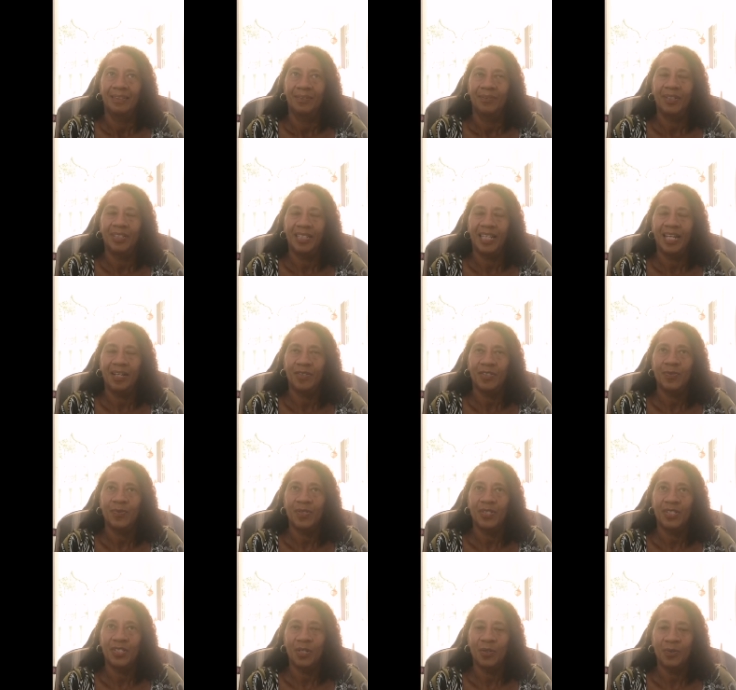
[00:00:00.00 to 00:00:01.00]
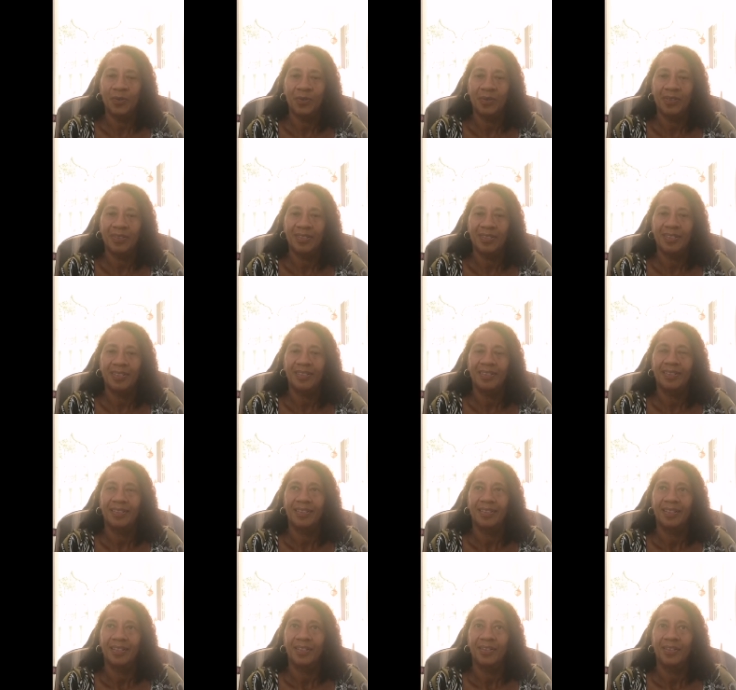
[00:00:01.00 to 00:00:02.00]
house was sold.
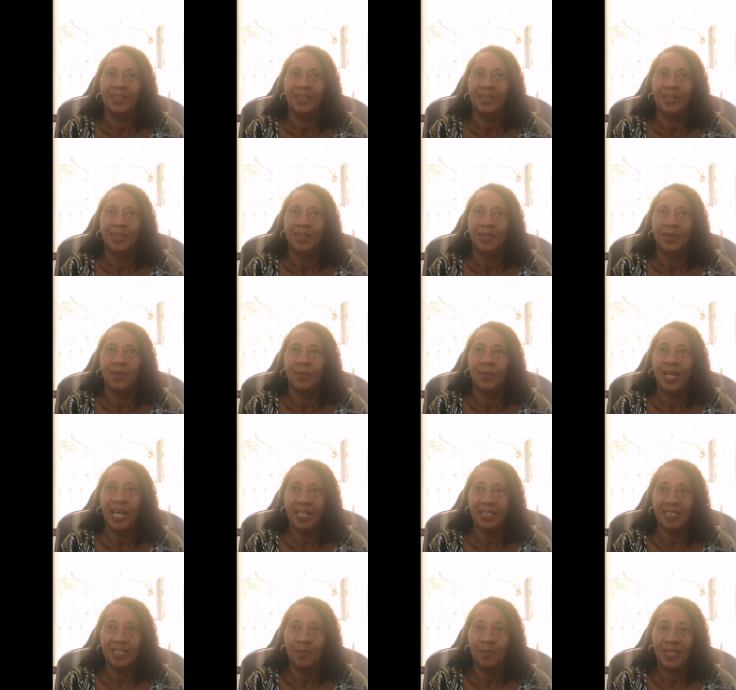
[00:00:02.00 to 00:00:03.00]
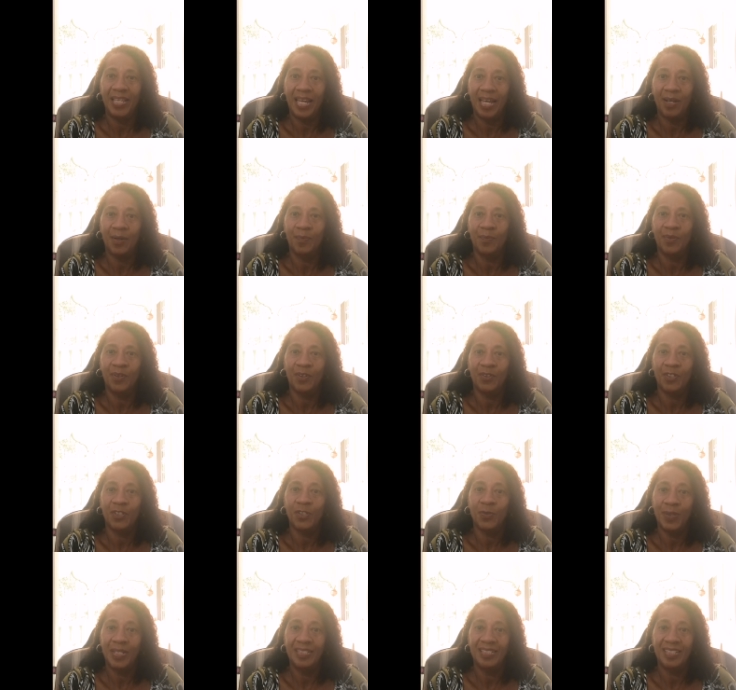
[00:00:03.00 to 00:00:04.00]
We had to be out by the
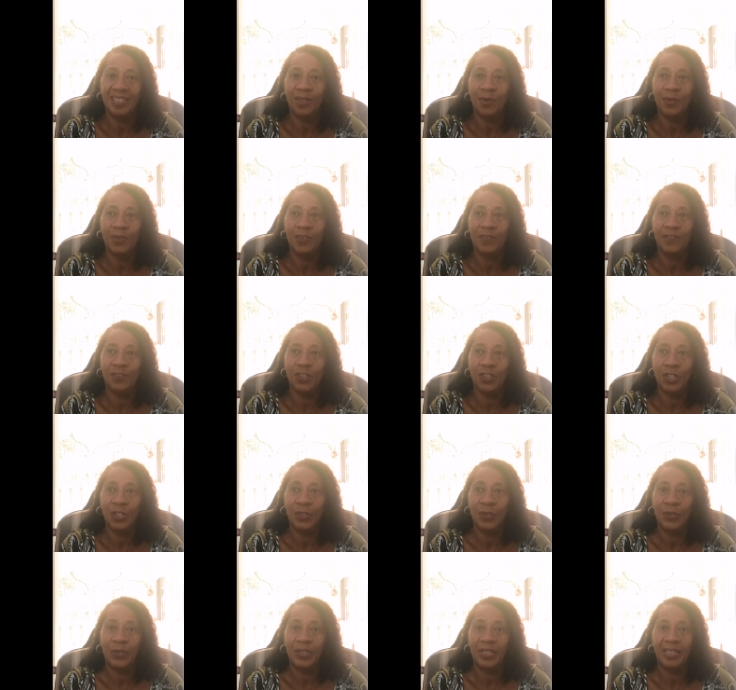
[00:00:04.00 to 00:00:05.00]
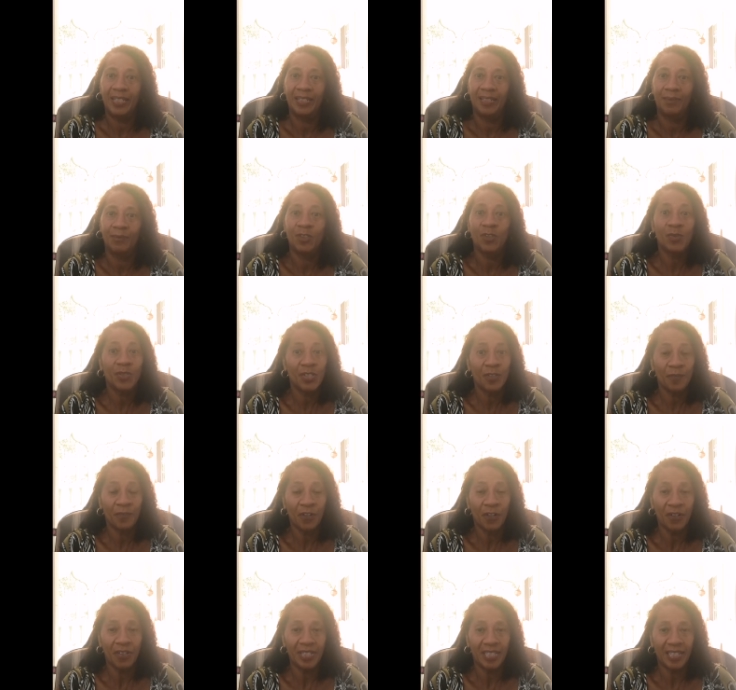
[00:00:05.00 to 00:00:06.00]
29th of July, which was the
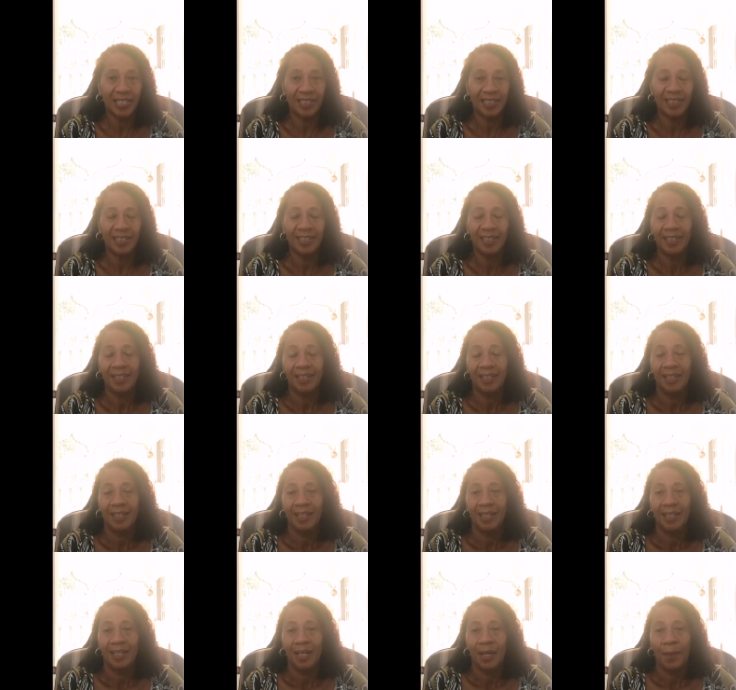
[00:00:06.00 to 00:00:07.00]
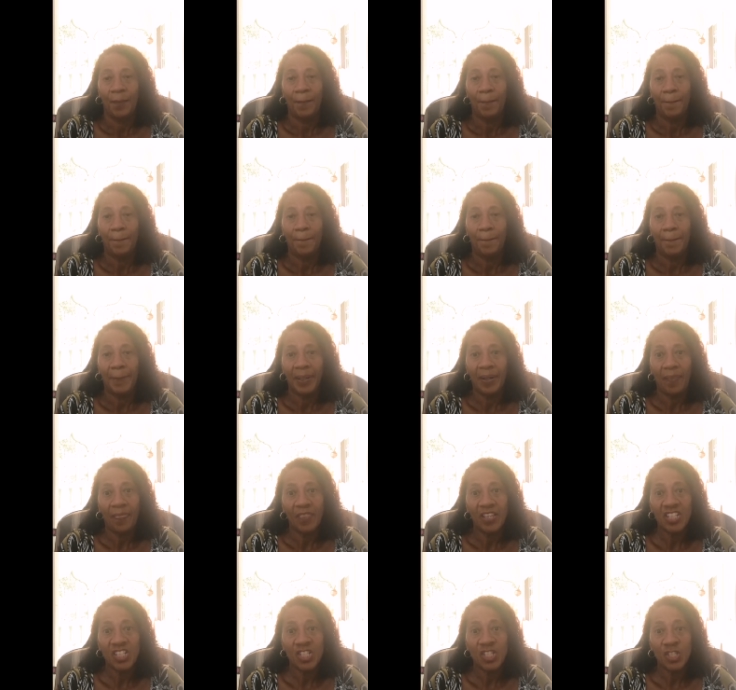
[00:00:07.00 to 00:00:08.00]
Friday. But
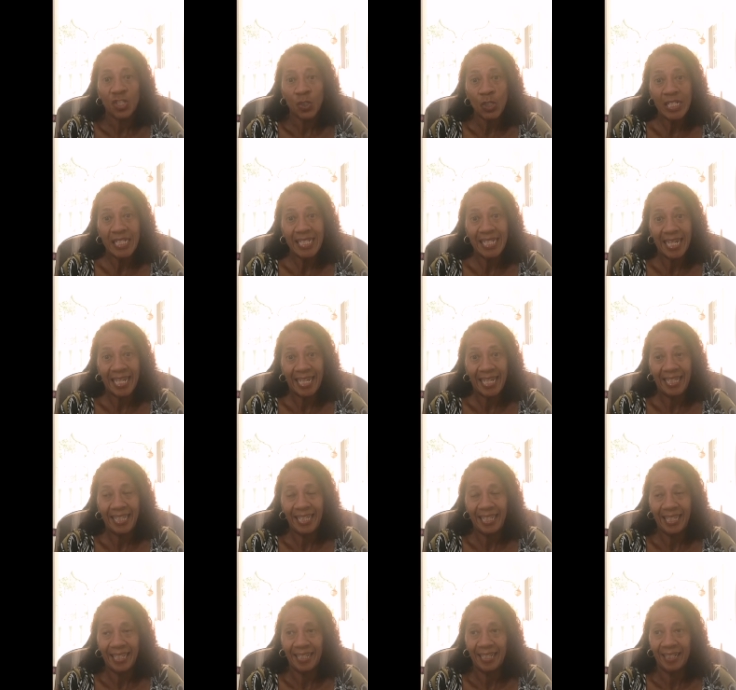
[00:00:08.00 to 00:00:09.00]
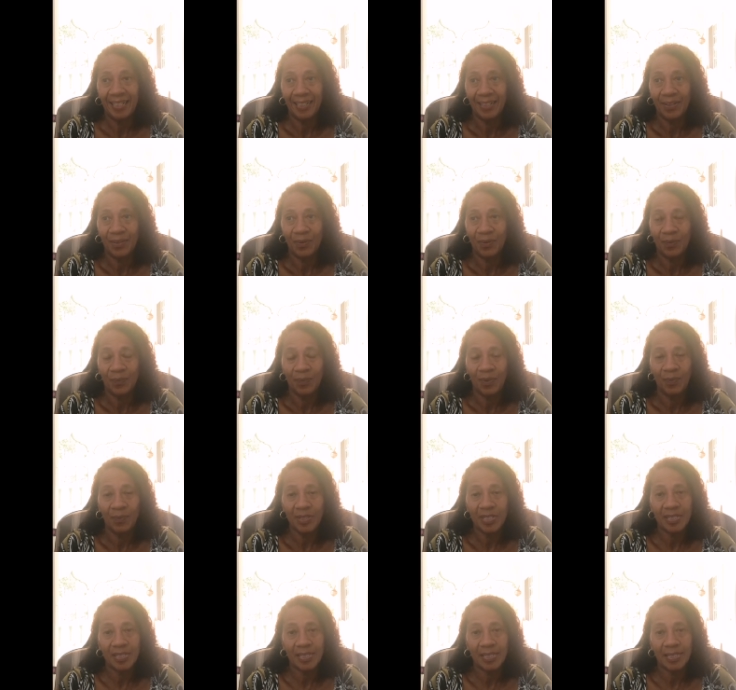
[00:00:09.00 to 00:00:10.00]
on the Sunday, we
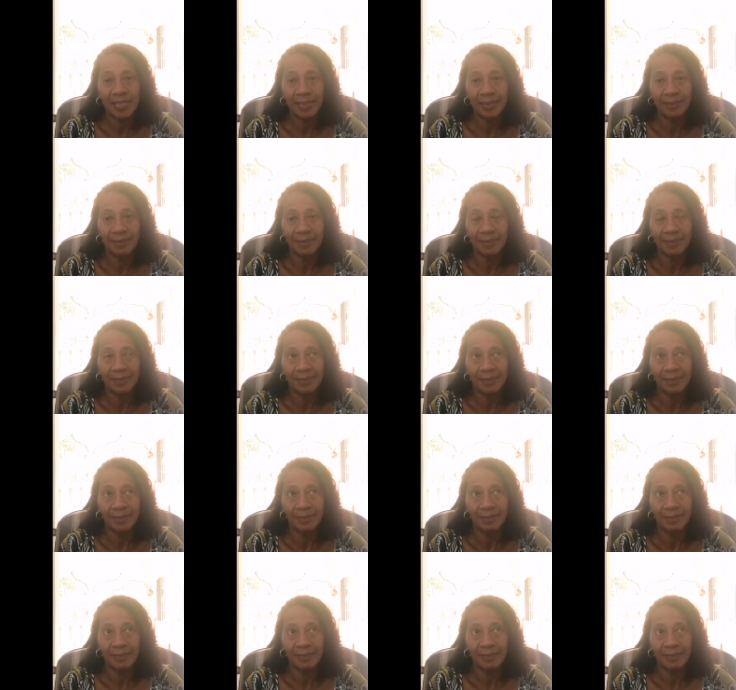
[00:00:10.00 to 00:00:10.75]
were still,